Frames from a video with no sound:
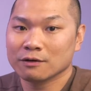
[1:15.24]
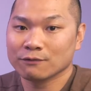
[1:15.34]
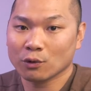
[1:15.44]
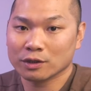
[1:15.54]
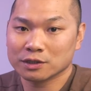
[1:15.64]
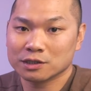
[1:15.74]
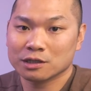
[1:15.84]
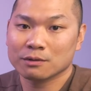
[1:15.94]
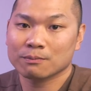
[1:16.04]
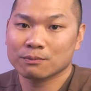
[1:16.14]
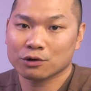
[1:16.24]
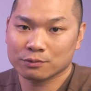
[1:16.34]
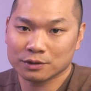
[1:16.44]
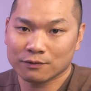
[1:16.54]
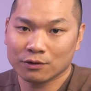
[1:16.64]
focused,
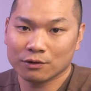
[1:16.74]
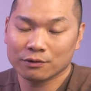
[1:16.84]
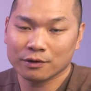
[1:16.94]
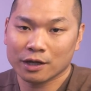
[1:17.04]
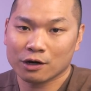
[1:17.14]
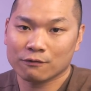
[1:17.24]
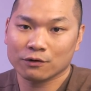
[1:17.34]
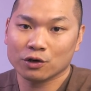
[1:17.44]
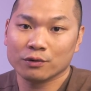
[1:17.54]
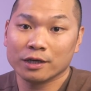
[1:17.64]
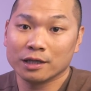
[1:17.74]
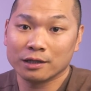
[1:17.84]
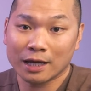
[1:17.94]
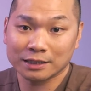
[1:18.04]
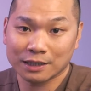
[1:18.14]
purposeful airflow in
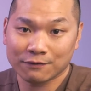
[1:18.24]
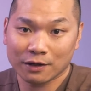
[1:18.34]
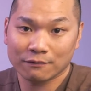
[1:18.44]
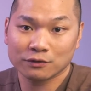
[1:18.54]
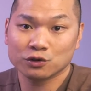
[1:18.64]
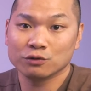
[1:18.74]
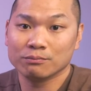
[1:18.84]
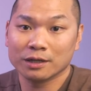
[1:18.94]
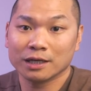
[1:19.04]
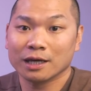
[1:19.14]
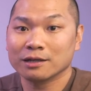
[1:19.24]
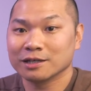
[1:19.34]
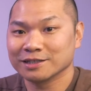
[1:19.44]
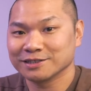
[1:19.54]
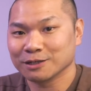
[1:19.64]
SFF to mitigate
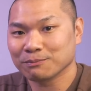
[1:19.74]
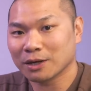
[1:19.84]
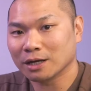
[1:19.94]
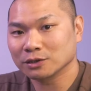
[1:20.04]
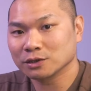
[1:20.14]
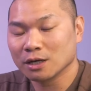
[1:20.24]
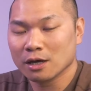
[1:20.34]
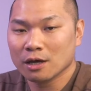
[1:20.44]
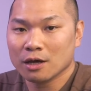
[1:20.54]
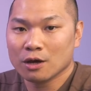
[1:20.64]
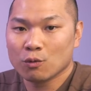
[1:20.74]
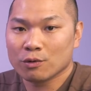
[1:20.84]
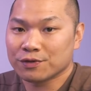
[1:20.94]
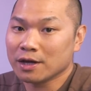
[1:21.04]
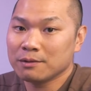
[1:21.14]
its impact.
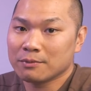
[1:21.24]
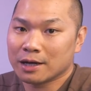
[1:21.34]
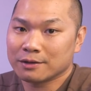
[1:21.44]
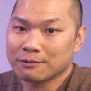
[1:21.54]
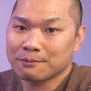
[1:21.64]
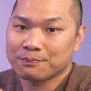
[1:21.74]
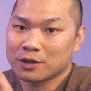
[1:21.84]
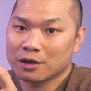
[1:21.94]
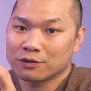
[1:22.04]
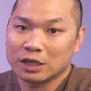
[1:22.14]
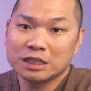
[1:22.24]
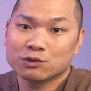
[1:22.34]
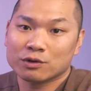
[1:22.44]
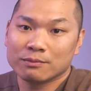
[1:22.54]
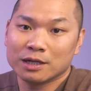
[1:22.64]
With that in mind, these
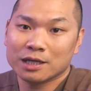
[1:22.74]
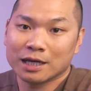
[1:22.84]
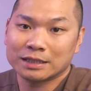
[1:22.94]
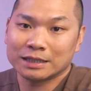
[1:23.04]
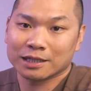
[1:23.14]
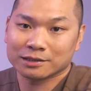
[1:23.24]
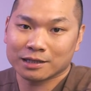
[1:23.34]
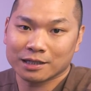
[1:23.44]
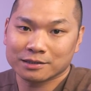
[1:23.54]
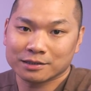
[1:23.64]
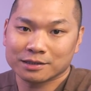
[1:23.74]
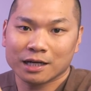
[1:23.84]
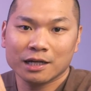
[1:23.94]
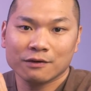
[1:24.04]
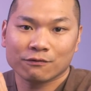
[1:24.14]
three mini-ITX cases
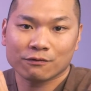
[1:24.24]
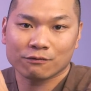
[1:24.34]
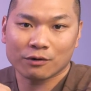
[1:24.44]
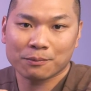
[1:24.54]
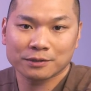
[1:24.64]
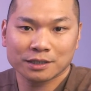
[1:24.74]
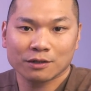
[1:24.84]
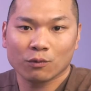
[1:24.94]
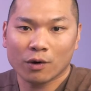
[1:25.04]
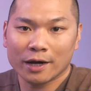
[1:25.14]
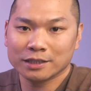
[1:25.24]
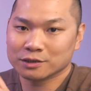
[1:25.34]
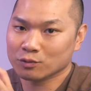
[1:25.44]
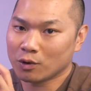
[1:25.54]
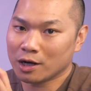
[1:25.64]
kind of represent a wide
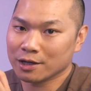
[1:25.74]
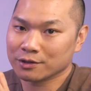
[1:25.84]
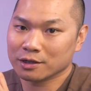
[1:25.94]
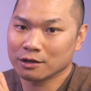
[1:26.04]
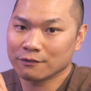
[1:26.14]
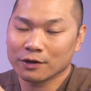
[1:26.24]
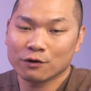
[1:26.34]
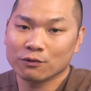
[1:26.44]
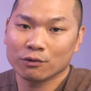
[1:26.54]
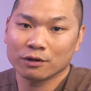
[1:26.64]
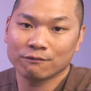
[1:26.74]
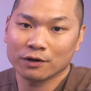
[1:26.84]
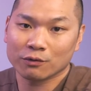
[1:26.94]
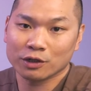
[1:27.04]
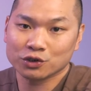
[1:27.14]
swath of airflow
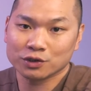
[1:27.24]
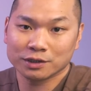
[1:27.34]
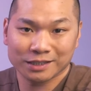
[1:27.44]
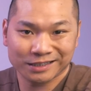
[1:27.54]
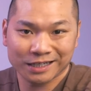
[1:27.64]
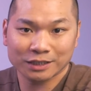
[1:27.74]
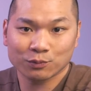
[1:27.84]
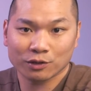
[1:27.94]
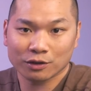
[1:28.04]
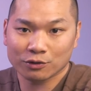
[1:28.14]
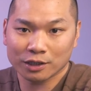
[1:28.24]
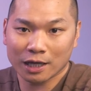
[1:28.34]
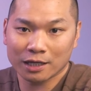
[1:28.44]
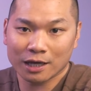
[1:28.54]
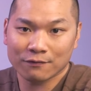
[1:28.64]
configurations to test with the
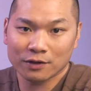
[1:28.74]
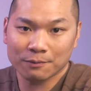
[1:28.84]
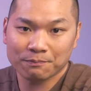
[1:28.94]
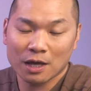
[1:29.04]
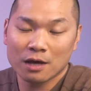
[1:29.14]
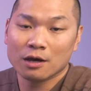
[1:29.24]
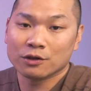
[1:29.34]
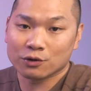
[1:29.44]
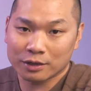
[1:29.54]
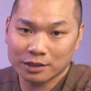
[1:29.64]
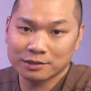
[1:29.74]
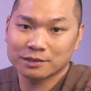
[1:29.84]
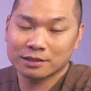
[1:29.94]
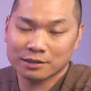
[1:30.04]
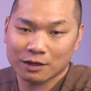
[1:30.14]
3080 FE. There is
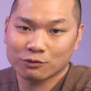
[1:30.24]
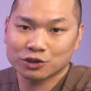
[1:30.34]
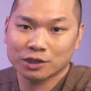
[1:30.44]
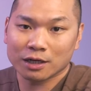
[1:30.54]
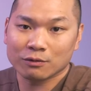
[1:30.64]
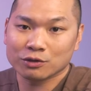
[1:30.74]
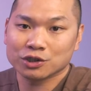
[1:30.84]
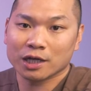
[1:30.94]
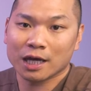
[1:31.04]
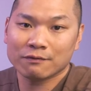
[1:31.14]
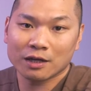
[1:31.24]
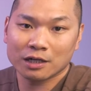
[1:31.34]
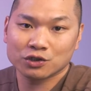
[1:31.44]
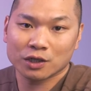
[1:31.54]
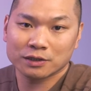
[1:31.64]
the sandwich style, which I haven't
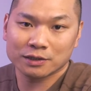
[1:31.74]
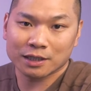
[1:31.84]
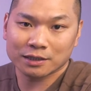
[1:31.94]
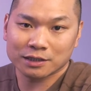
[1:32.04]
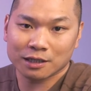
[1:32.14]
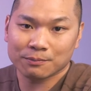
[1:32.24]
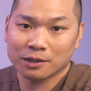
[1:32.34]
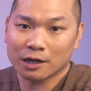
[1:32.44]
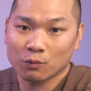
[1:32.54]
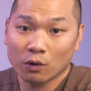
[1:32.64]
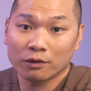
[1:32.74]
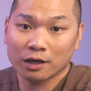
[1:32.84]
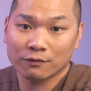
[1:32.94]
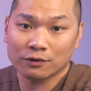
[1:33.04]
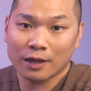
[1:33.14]
had a chance to test yet, but I will
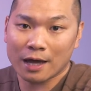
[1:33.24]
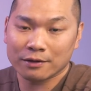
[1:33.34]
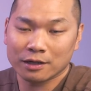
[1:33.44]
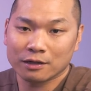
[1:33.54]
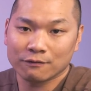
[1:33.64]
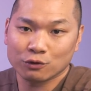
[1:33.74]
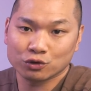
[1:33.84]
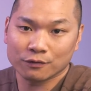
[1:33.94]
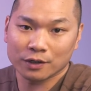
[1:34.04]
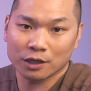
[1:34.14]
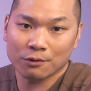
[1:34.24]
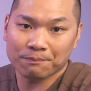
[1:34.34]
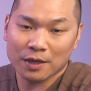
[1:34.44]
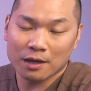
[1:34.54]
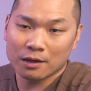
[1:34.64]
cover that in a future video.
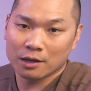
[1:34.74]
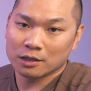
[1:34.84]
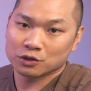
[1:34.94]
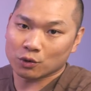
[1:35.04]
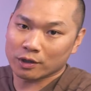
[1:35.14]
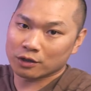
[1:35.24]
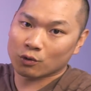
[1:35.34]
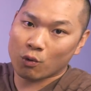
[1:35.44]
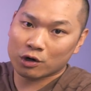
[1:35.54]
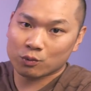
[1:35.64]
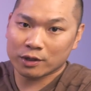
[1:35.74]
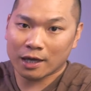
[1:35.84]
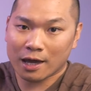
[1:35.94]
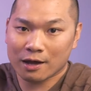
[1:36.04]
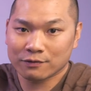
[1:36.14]
So in the corner, we
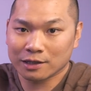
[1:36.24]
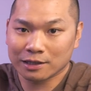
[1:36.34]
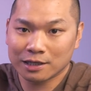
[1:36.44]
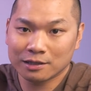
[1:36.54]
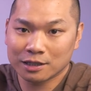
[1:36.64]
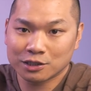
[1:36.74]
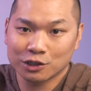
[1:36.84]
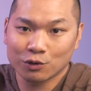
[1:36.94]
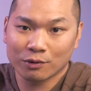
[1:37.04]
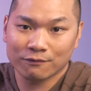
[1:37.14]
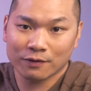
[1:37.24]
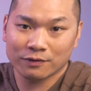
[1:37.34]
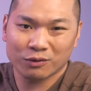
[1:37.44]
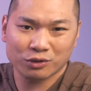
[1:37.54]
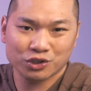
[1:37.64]
have the Lian Li
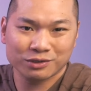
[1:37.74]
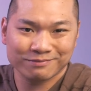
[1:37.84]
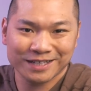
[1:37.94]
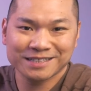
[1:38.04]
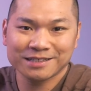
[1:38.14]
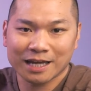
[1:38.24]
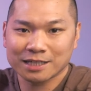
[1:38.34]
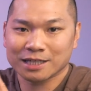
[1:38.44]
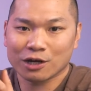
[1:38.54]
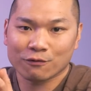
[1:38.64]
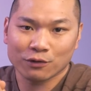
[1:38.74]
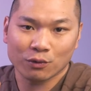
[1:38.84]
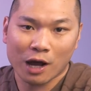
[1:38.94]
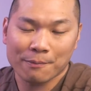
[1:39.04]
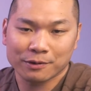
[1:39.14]
TU150, which isn't as
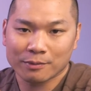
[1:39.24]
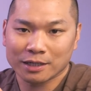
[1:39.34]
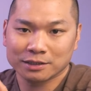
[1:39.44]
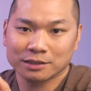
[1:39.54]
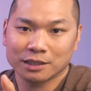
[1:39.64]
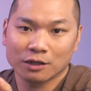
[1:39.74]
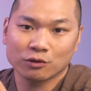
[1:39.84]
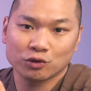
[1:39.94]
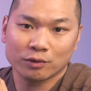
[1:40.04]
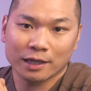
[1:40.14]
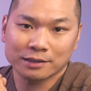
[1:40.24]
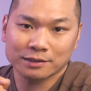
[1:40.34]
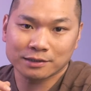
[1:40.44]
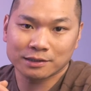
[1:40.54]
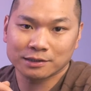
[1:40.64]
airflow optimized as the other two
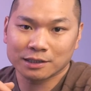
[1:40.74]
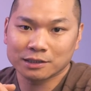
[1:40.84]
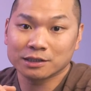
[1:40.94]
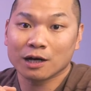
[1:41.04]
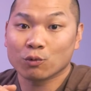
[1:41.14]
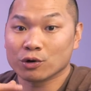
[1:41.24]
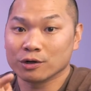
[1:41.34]
cases since it's not